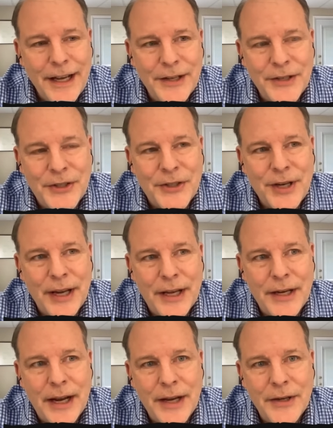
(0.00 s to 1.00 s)
and, dis-
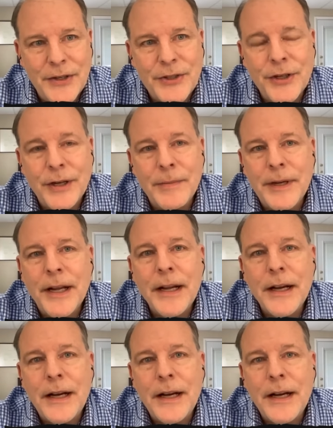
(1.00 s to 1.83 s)
and, and disturbing.